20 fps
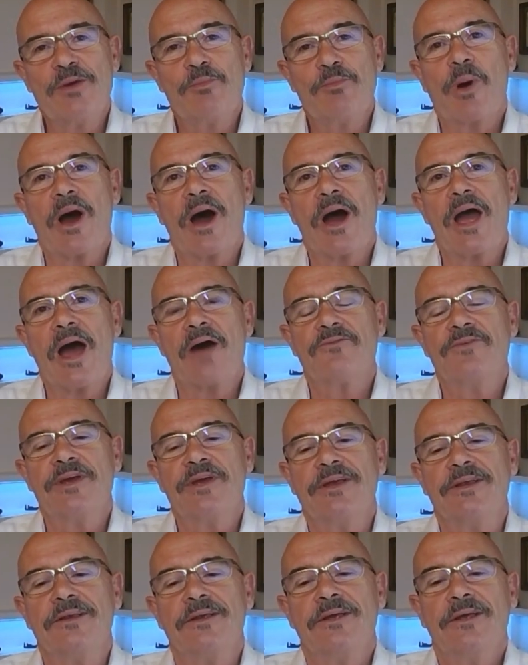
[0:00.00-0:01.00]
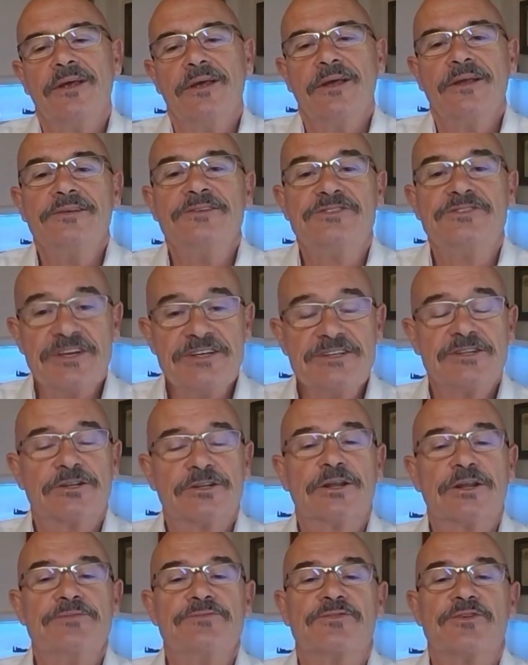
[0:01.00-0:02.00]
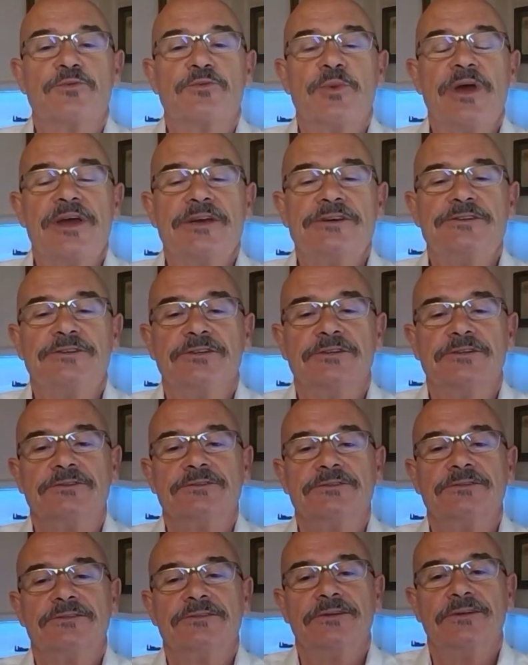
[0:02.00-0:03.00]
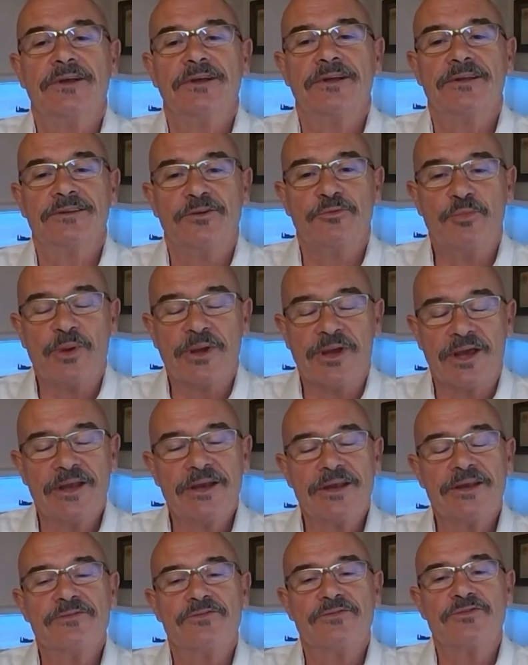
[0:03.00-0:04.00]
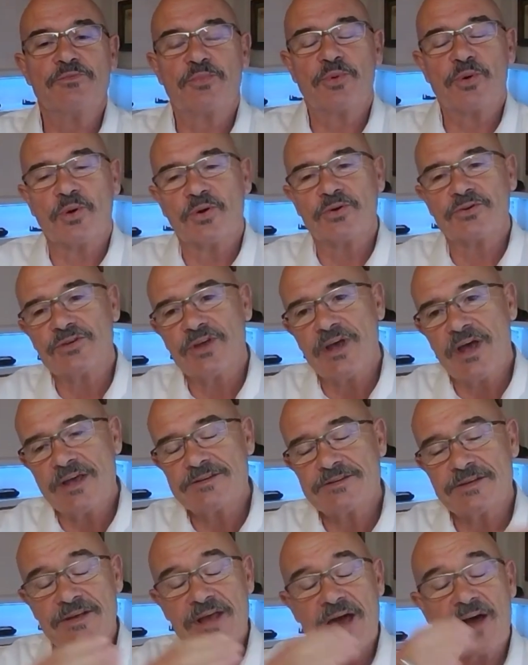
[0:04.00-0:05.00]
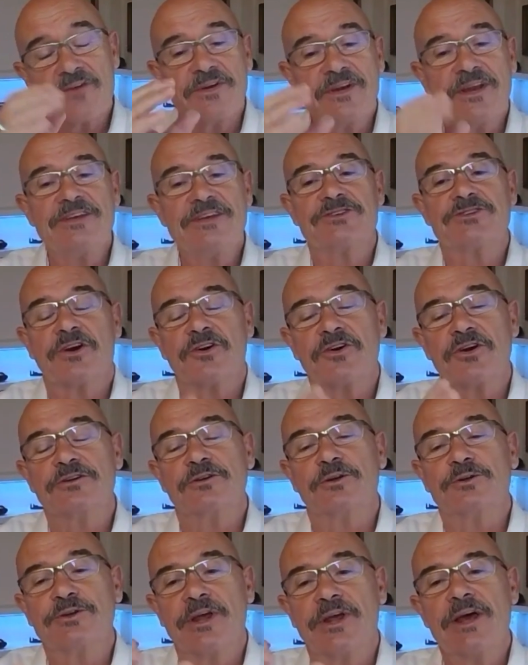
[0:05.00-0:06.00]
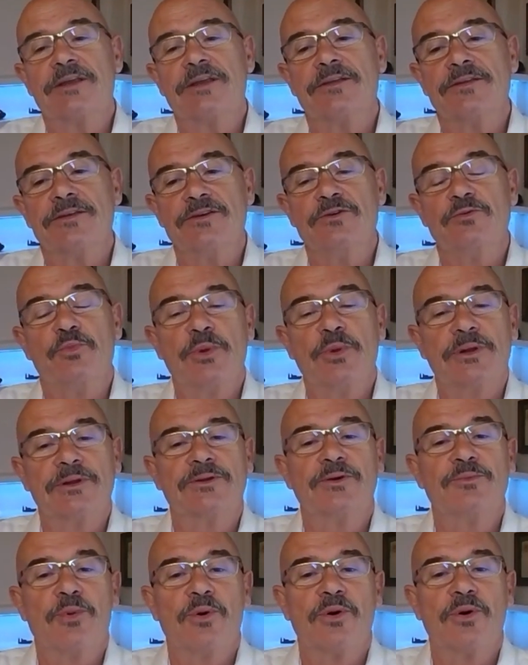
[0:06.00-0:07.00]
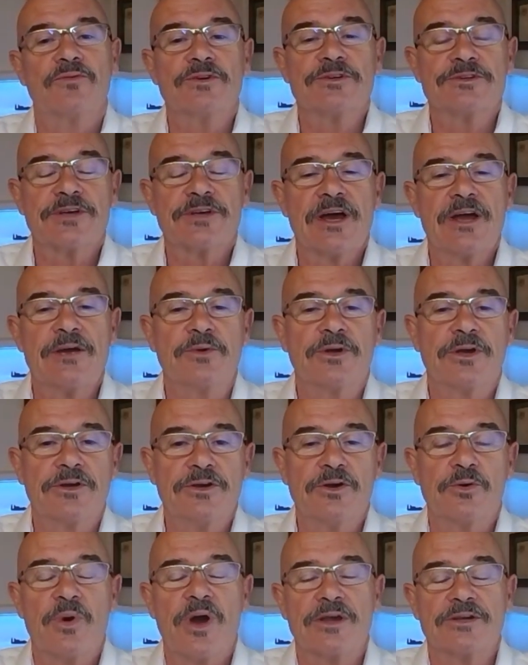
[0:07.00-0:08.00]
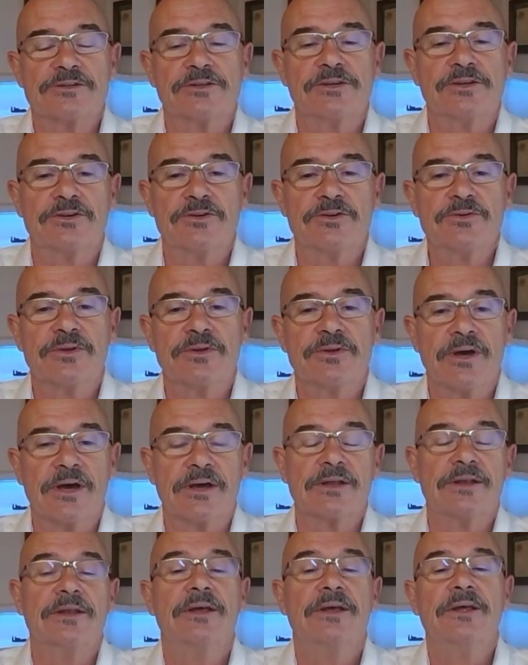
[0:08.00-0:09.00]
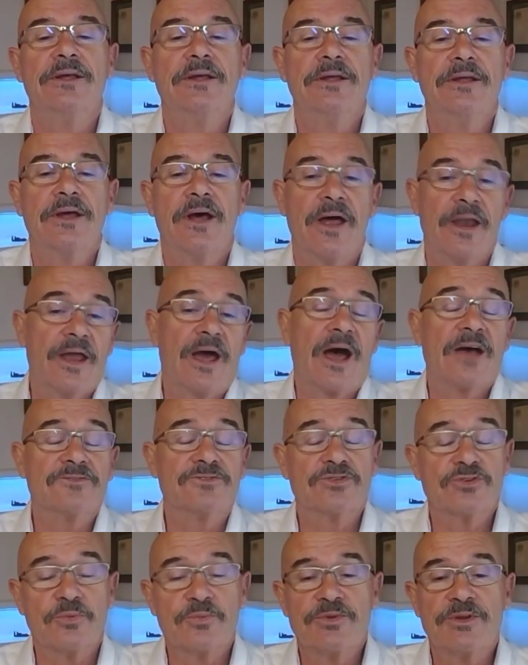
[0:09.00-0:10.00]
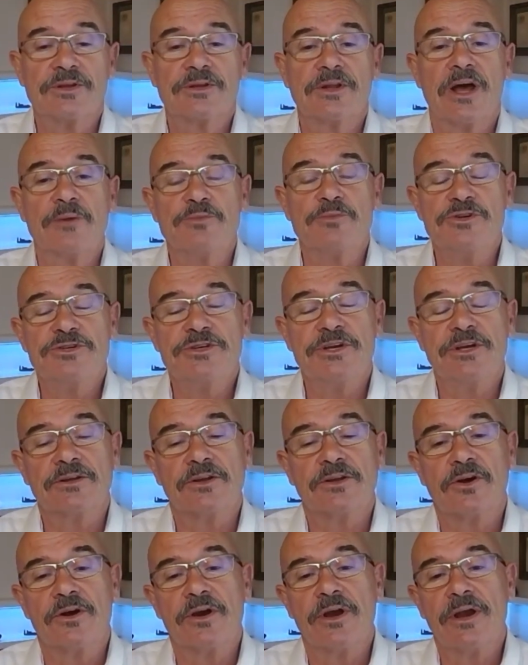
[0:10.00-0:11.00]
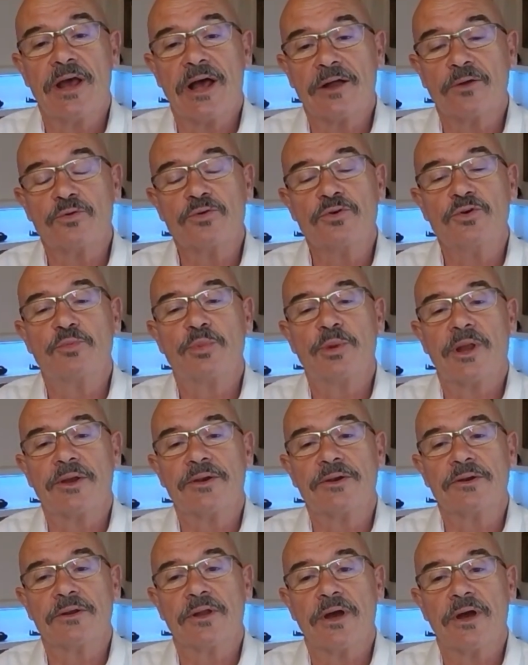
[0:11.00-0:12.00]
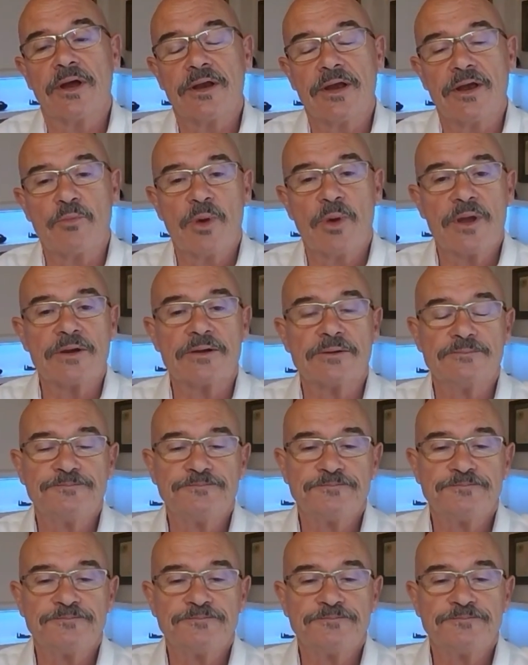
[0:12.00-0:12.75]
by having digital information at the beginning of the process and having historical data that you build up over time can you actually do that and have something like machine learning help you plan your line out better.